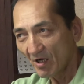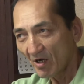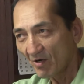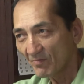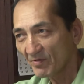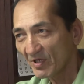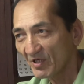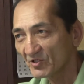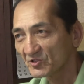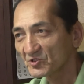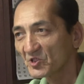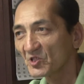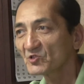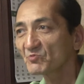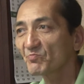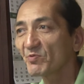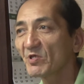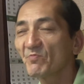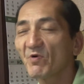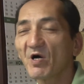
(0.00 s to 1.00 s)
we will
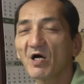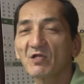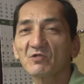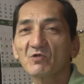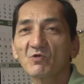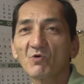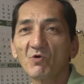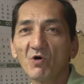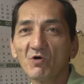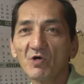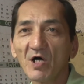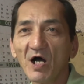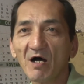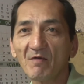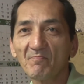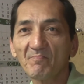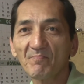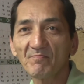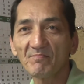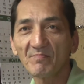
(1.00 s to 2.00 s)
teach people how to grow
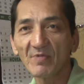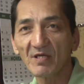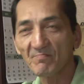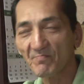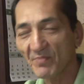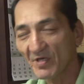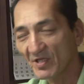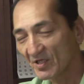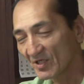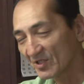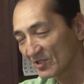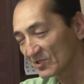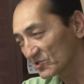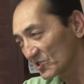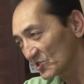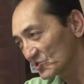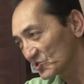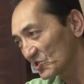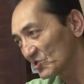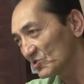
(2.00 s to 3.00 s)
up, make better
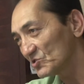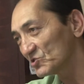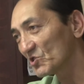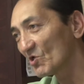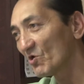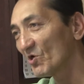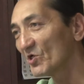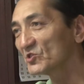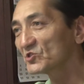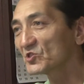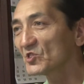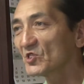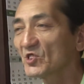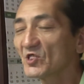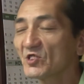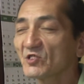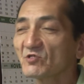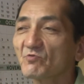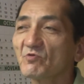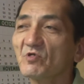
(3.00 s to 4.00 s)
decision choices.